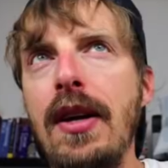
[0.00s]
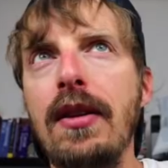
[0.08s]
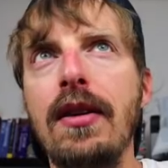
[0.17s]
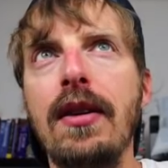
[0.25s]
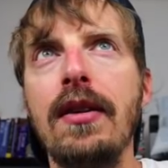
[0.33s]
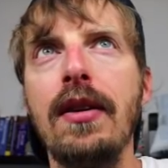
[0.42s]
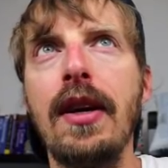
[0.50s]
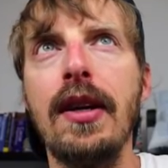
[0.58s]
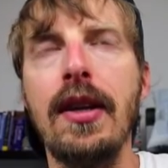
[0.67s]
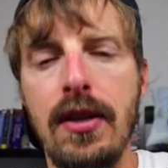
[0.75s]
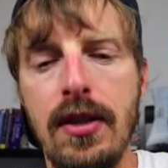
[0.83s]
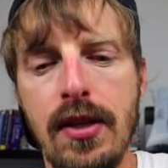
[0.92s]
entered, I
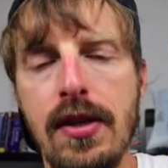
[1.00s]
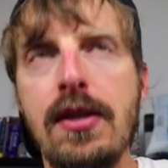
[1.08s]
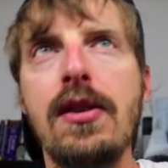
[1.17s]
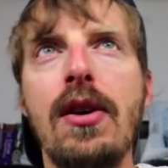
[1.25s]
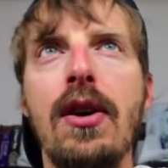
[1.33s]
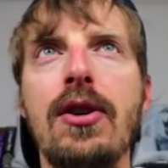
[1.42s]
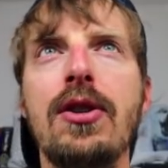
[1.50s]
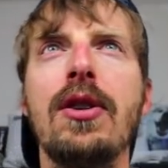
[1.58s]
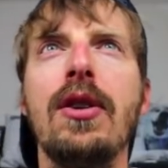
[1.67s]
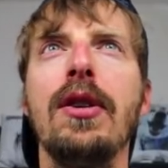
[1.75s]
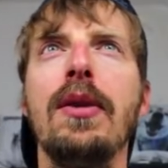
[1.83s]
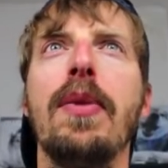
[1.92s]
can just
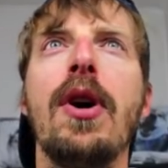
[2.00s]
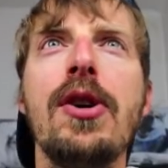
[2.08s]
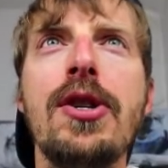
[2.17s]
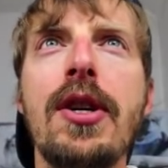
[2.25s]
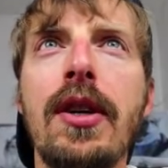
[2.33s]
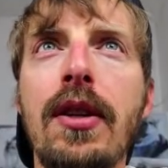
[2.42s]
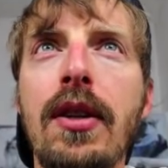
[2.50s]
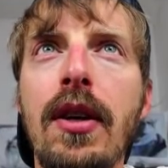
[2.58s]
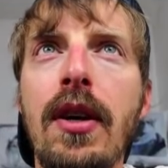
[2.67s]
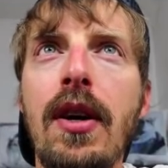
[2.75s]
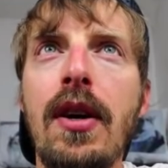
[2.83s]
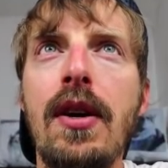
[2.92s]
search on the project.
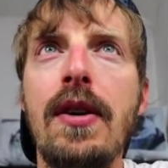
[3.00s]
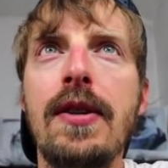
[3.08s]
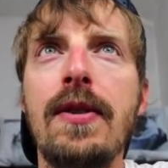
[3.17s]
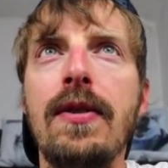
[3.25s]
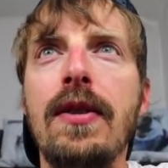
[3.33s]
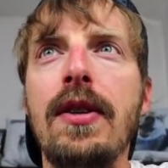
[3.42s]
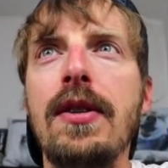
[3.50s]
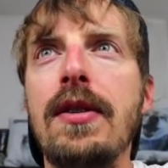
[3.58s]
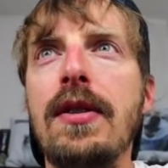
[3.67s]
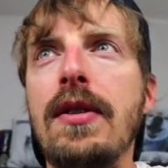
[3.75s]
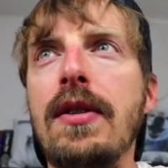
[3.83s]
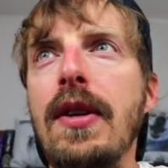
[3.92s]
So
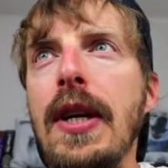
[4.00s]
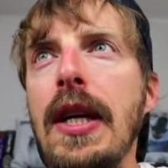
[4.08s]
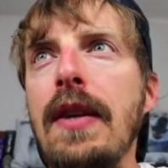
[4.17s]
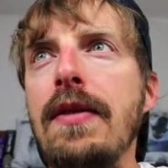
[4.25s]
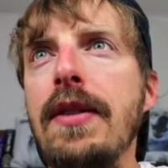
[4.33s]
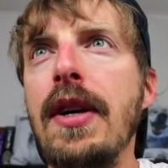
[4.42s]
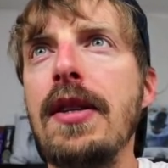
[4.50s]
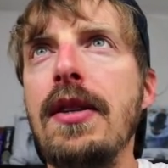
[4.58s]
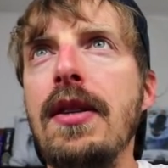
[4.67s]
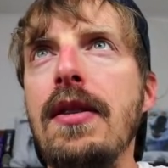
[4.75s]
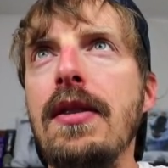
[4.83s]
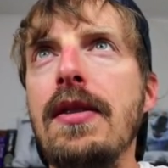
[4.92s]
this gives us
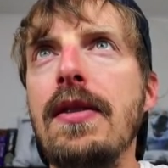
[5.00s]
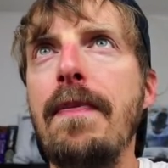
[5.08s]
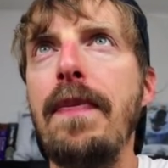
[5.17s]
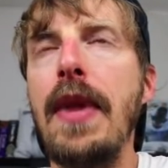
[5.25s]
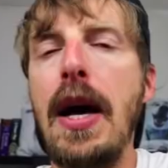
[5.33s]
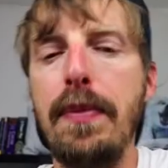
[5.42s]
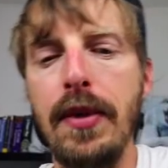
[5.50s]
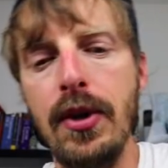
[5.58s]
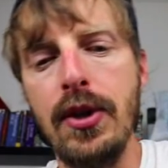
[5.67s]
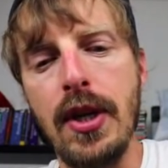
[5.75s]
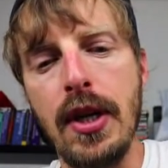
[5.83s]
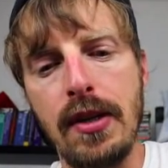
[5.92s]
this
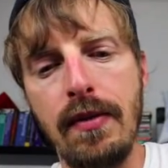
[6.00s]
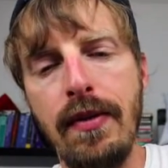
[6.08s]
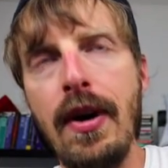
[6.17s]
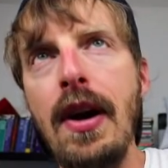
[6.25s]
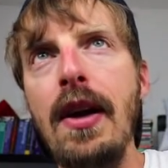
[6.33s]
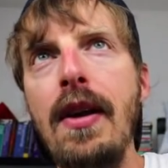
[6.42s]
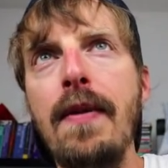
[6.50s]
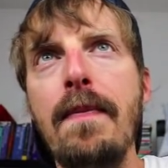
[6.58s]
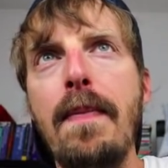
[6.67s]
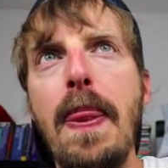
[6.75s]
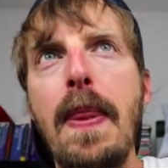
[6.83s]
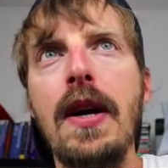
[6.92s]
app.js file.
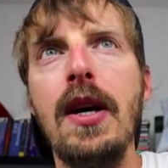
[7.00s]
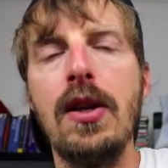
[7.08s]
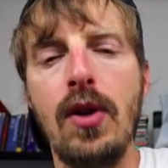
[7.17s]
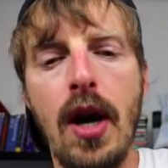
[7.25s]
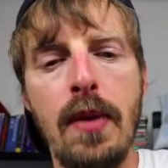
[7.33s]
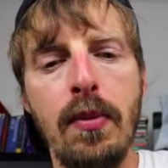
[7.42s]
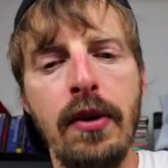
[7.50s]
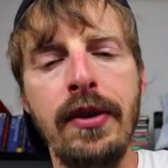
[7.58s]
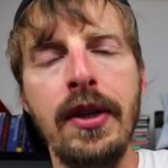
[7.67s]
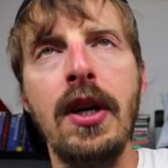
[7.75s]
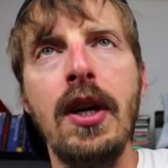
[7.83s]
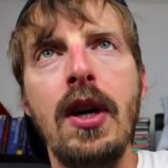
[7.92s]
So I'm
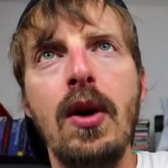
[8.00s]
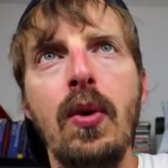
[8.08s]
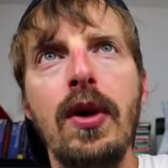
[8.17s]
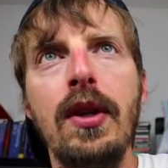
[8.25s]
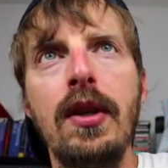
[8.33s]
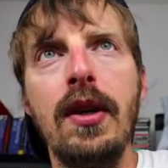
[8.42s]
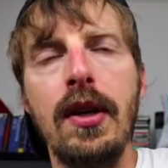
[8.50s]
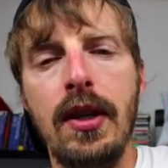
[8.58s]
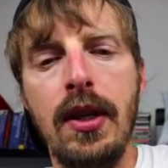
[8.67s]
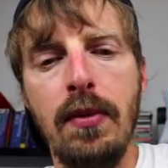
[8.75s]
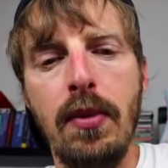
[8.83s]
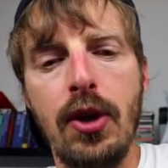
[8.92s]
moving with the
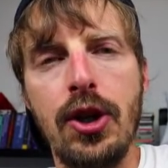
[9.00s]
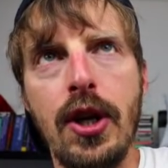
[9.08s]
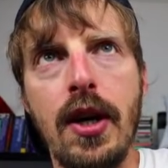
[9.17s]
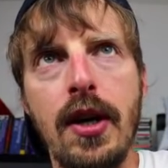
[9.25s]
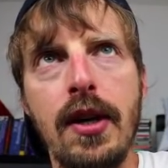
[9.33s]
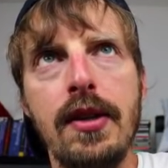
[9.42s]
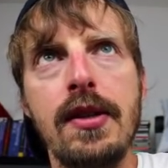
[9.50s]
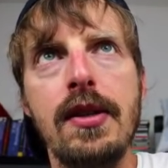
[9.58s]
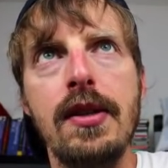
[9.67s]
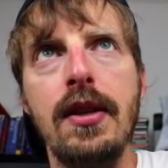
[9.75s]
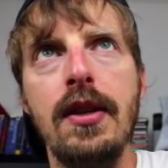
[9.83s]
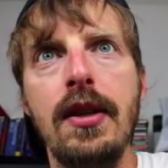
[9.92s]
keyboard
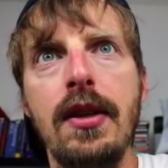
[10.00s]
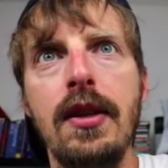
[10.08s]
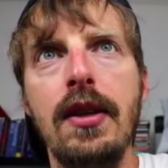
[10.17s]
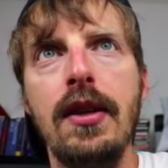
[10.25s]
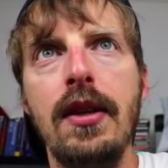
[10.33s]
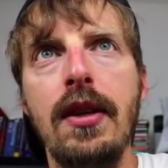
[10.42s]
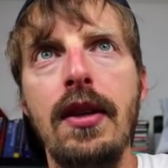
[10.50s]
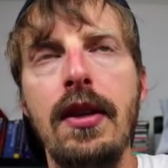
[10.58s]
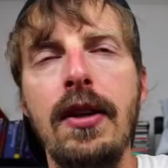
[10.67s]
shortcuts in